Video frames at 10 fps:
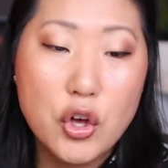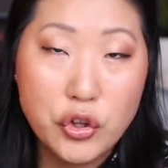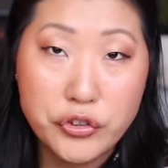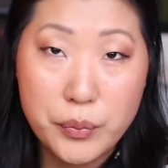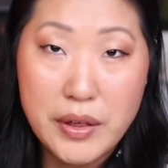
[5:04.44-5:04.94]

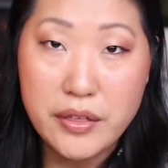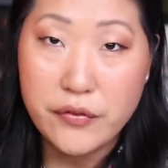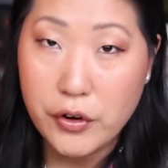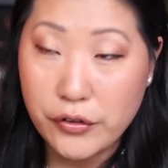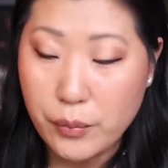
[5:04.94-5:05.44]
Ultimate, the
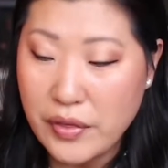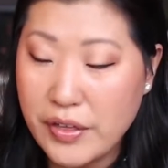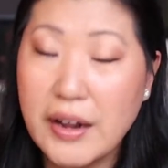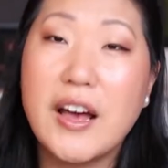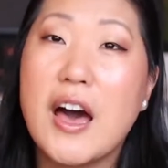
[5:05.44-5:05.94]
first month that
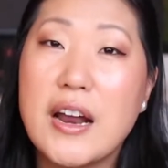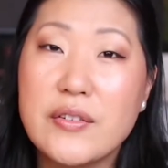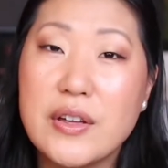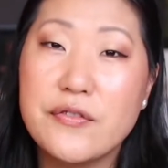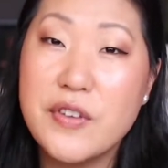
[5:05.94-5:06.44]
I got of
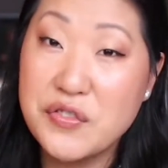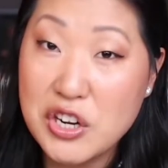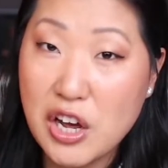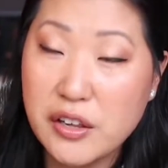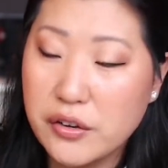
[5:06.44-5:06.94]
it,
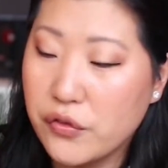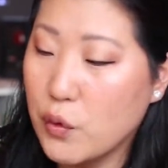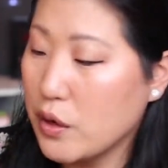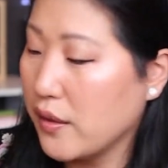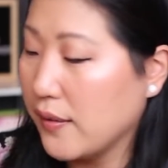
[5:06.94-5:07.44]
$50
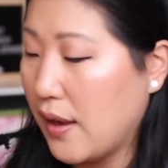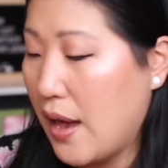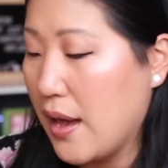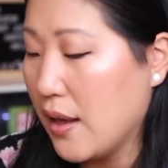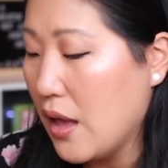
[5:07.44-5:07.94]
for this
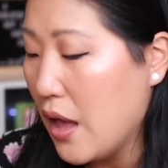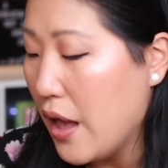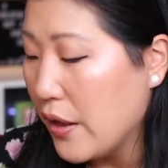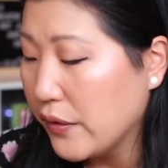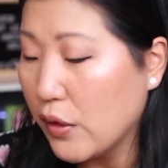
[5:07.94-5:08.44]
guy.
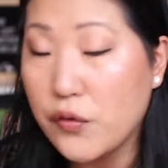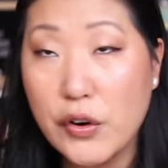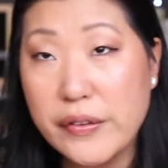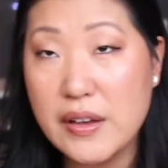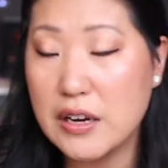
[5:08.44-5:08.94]
So the
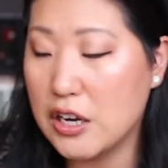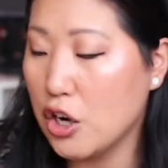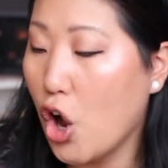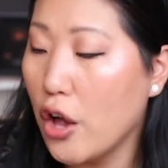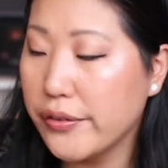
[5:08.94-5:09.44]
first thing in
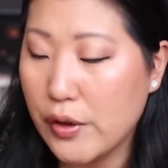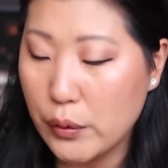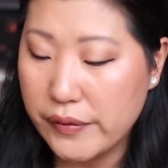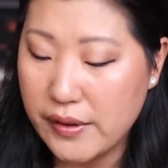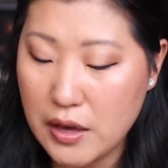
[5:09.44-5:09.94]
here, also
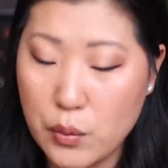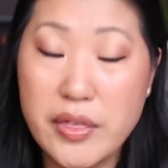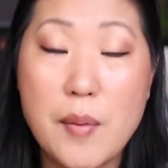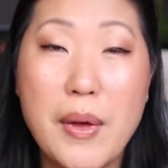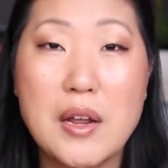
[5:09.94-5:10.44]
sticking with
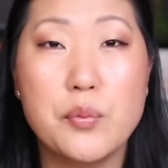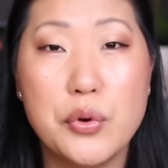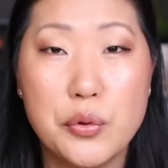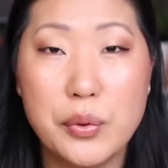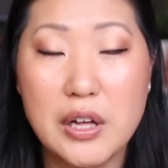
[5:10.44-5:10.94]
that Betty
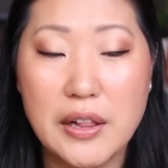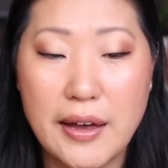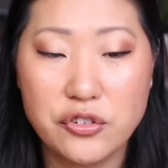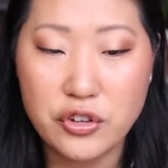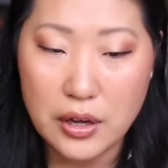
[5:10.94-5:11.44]
Boop
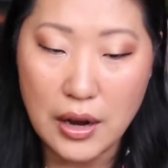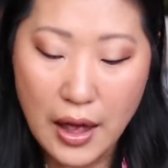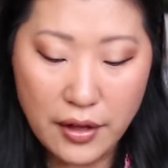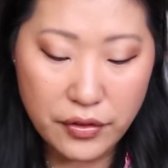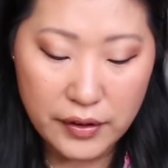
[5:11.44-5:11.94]
collection,
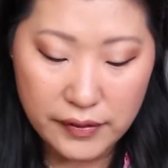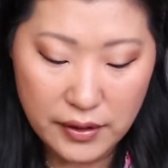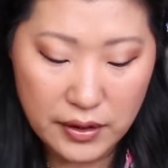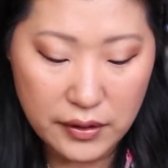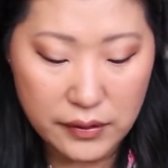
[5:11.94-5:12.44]
this
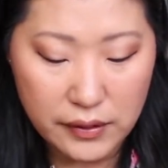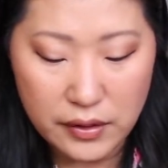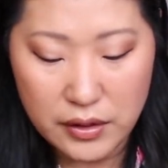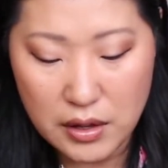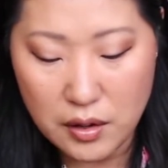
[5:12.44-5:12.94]
is
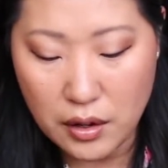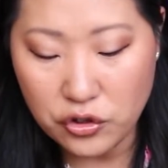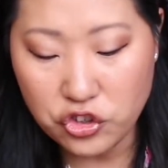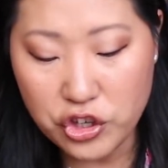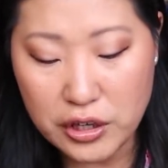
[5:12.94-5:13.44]
the
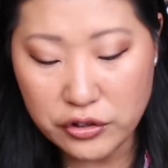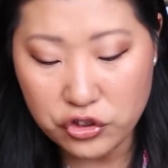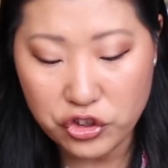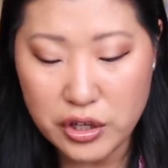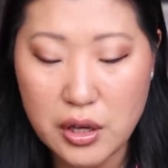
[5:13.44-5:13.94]
Cheek to
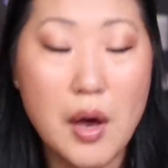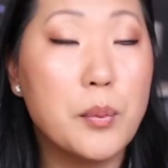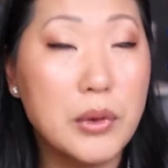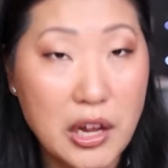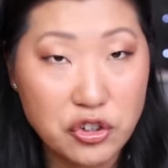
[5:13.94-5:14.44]
Cheek
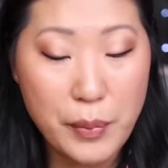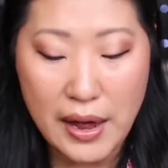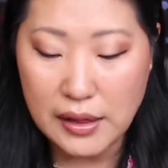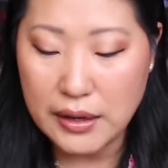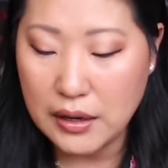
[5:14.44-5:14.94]
blush
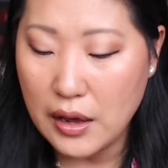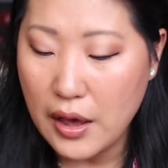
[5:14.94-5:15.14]
palette.